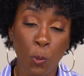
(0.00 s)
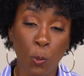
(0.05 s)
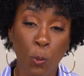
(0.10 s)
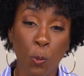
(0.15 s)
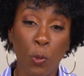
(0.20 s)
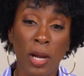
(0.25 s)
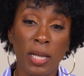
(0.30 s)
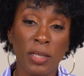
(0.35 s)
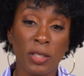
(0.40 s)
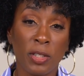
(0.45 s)

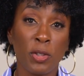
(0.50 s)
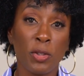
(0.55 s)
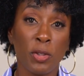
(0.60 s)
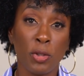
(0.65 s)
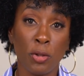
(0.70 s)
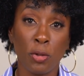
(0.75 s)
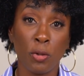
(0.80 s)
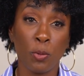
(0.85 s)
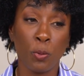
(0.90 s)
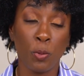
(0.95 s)
what to
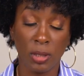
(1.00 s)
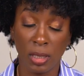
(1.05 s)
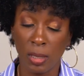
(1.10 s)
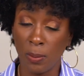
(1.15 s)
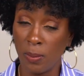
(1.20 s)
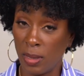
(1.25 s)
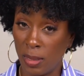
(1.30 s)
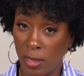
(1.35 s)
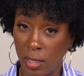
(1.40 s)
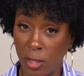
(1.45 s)
do with the
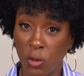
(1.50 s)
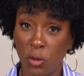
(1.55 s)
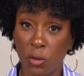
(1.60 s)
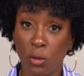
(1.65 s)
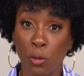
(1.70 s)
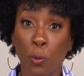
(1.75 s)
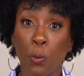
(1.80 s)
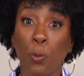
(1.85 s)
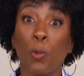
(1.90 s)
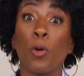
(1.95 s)
money that
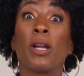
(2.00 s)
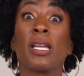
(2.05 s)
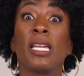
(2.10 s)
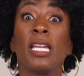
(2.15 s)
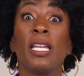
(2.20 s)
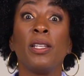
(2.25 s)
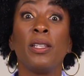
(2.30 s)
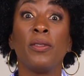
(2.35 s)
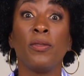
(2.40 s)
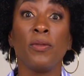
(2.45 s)
you're
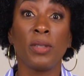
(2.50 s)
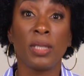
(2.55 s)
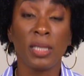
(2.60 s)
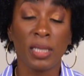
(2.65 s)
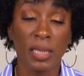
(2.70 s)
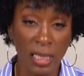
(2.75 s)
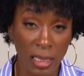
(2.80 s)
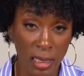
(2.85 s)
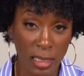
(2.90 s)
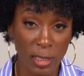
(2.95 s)
working
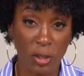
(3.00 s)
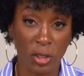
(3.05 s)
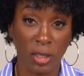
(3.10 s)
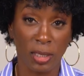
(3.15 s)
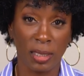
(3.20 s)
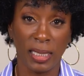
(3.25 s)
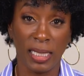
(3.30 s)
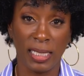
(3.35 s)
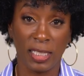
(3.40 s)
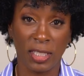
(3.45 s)

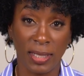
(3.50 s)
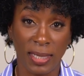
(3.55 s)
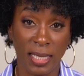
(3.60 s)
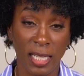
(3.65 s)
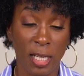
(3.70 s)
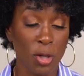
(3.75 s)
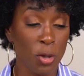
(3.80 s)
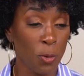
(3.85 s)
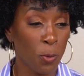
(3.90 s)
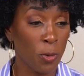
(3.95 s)
diligently to
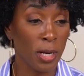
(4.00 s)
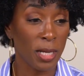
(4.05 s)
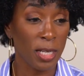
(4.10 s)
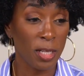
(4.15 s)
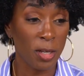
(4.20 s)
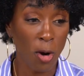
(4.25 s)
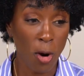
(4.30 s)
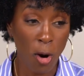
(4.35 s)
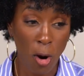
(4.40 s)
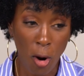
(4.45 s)
get. You're
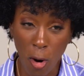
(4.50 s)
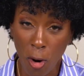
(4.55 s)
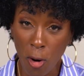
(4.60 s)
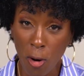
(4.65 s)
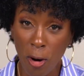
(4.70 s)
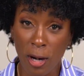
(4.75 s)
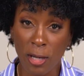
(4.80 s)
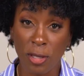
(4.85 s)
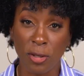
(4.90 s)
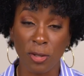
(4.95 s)
working
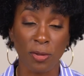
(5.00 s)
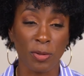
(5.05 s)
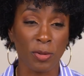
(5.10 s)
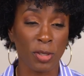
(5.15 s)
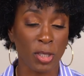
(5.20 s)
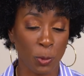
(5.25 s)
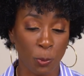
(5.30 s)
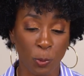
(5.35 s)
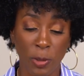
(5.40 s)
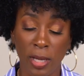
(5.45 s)
hard, you're
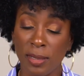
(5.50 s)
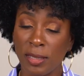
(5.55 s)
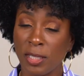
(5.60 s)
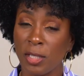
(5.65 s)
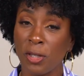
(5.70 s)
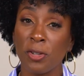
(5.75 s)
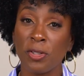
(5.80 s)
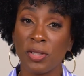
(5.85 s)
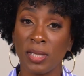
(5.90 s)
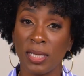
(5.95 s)
sweating
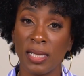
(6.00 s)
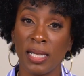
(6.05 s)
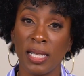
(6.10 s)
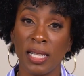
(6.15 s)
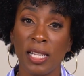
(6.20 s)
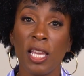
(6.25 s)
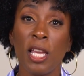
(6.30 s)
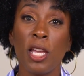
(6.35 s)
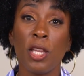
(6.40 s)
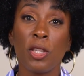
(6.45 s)
tears to
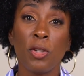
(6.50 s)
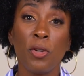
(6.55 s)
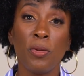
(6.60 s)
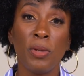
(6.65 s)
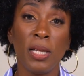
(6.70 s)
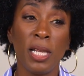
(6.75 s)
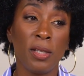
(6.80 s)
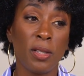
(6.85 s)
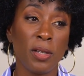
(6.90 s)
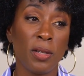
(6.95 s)
get. You
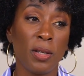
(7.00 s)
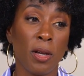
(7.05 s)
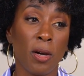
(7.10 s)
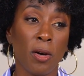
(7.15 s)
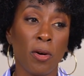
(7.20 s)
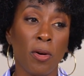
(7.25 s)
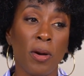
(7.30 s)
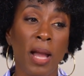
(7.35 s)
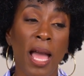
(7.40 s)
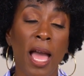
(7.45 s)
need to
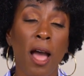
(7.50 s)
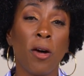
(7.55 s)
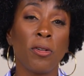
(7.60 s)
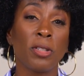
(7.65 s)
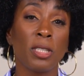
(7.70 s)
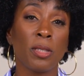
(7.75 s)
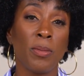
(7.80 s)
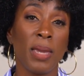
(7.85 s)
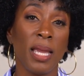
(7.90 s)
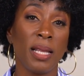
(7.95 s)
know how
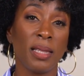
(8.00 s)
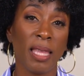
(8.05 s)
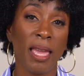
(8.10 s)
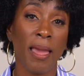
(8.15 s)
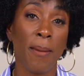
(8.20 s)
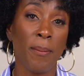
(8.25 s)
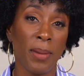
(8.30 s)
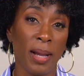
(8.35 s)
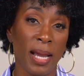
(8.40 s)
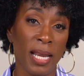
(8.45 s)
to make
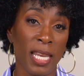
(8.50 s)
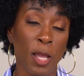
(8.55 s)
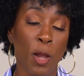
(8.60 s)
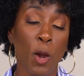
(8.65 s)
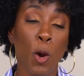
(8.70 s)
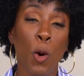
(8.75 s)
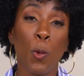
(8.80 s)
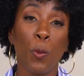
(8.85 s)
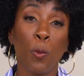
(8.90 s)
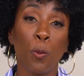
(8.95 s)
that money
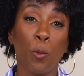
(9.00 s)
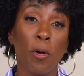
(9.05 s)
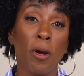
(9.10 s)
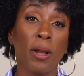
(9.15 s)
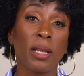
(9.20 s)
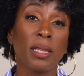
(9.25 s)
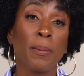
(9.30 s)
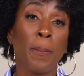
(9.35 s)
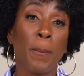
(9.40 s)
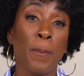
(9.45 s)

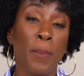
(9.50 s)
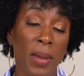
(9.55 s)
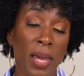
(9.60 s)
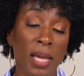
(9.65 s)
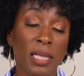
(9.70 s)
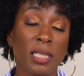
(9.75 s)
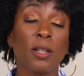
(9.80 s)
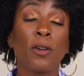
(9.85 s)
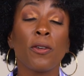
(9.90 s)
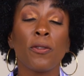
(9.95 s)
work
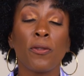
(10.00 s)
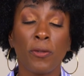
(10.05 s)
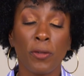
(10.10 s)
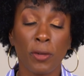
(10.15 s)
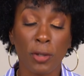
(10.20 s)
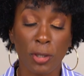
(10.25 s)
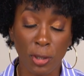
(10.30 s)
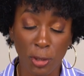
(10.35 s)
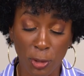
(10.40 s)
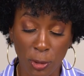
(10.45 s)
best
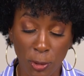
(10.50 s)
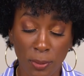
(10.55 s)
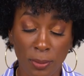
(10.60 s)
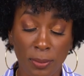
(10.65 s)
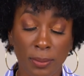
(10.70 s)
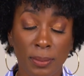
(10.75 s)
for you.